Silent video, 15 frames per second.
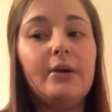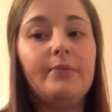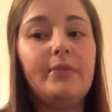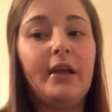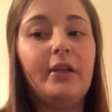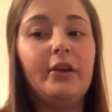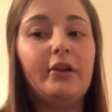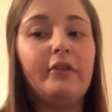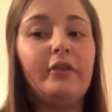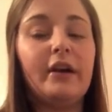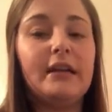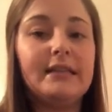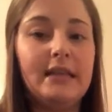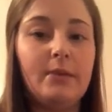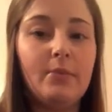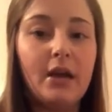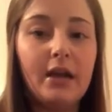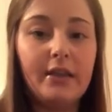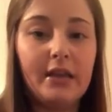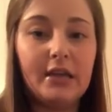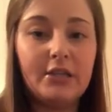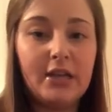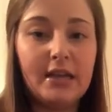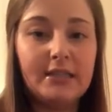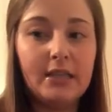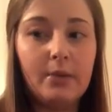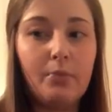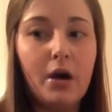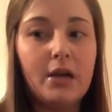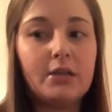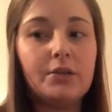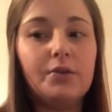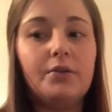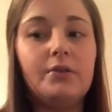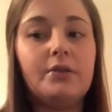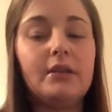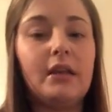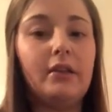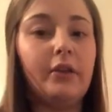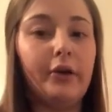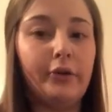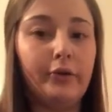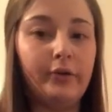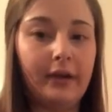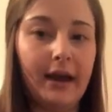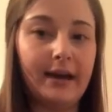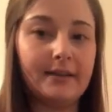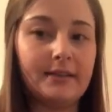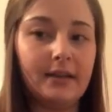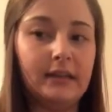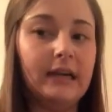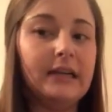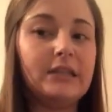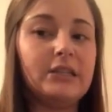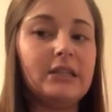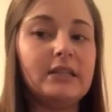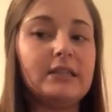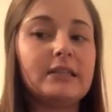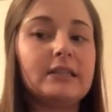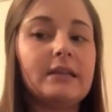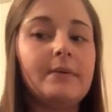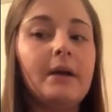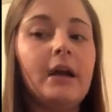They look for edema in the adjacent muscles and local gas collections.